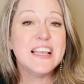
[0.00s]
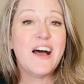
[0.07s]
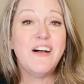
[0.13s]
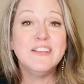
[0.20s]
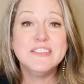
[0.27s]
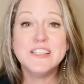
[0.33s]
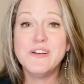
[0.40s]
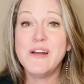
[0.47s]

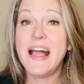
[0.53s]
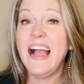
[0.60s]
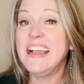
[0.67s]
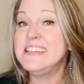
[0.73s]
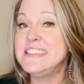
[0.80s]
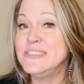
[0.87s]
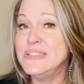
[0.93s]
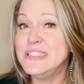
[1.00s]
also
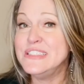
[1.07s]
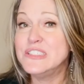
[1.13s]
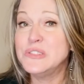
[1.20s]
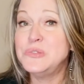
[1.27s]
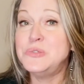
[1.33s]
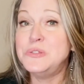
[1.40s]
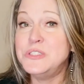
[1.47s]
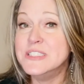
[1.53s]
excellent
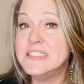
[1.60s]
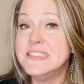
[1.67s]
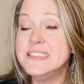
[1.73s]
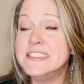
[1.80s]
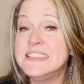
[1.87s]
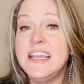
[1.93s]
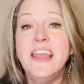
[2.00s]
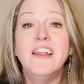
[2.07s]
schools in
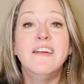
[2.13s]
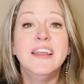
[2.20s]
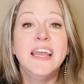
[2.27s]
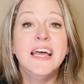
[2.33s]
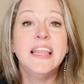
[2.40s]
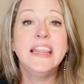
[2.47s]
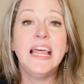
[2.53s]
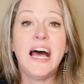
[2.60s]
this
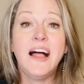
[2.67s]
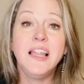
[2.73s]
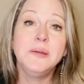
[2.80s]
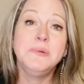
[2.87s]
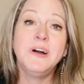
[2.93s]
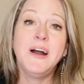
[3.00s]
area. The Alamo